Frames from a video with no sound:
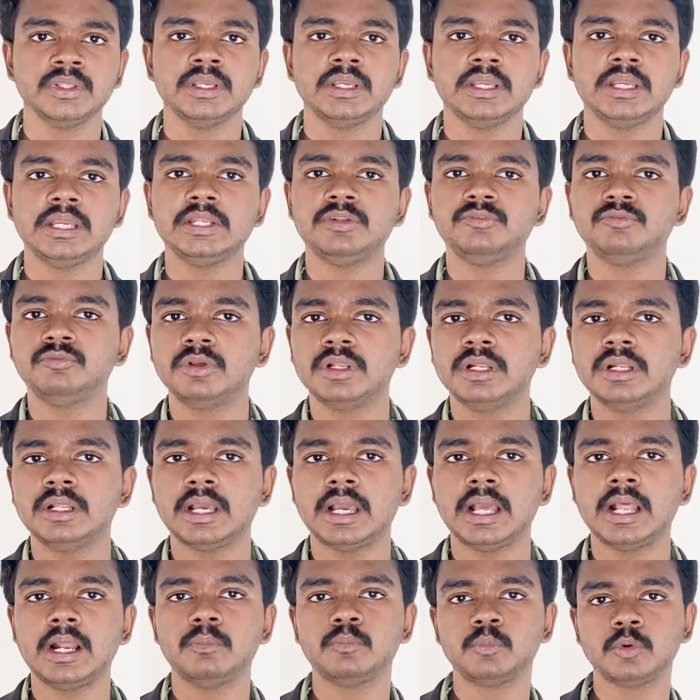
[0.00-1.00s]
It will
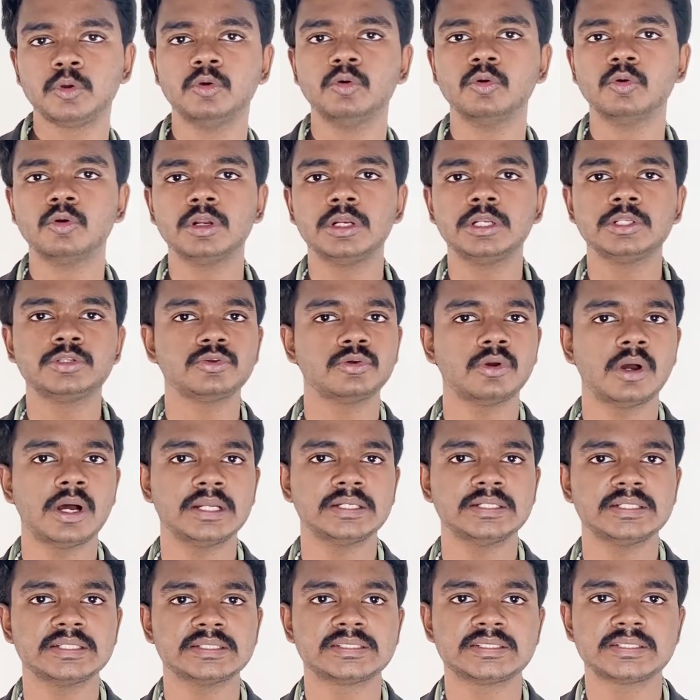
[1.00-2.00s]
help Google to
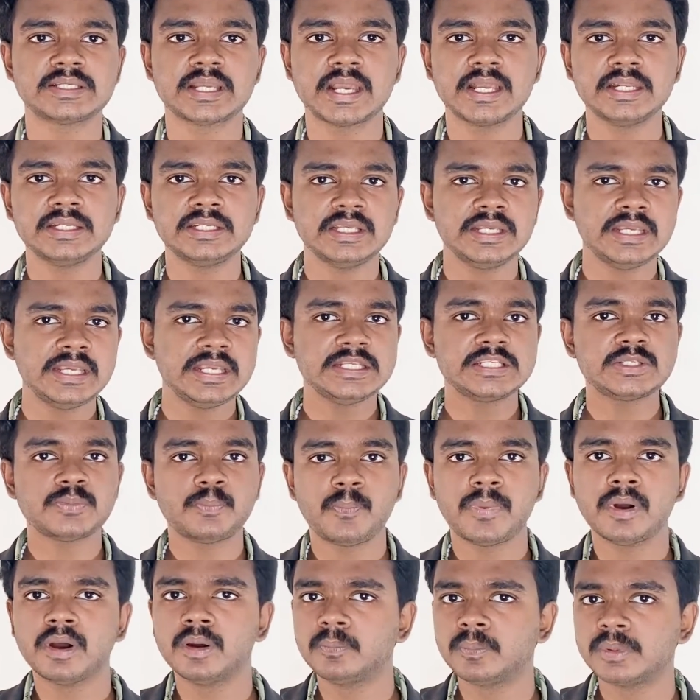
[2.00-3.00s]
understand each
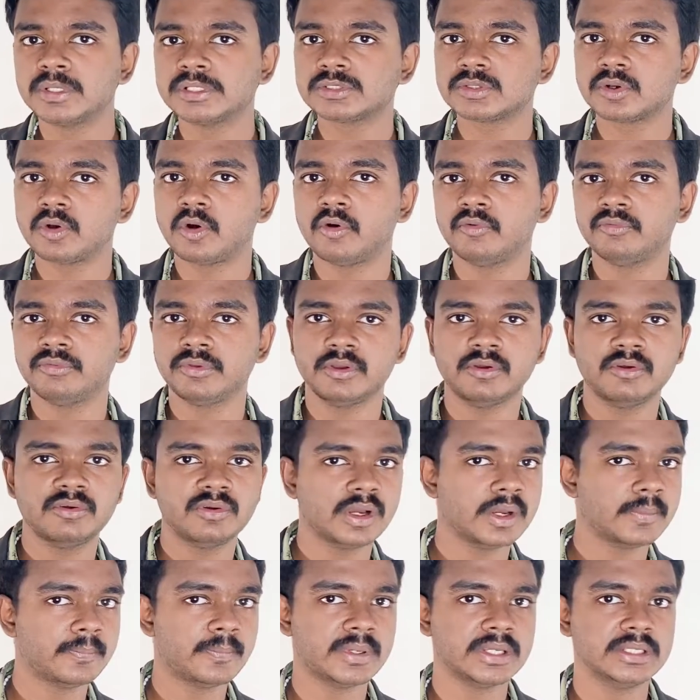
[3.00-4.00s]
purpose of your
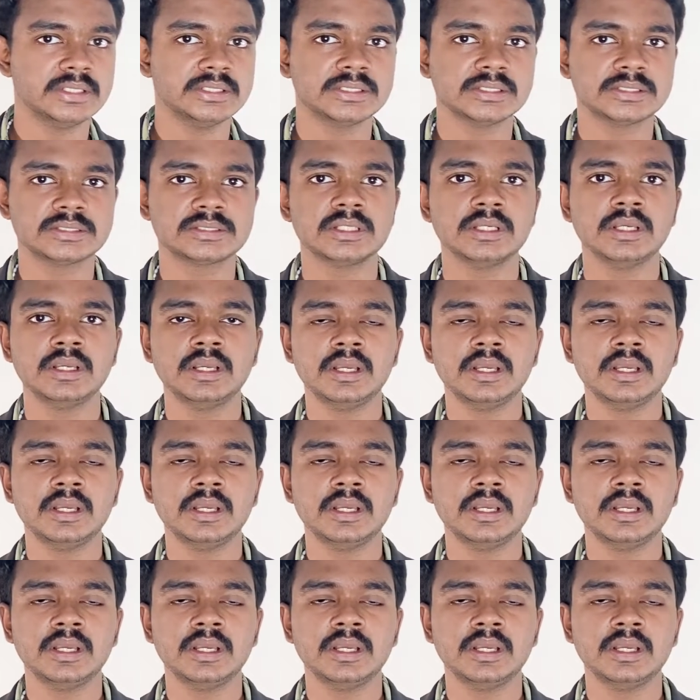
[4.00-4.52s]
web pages,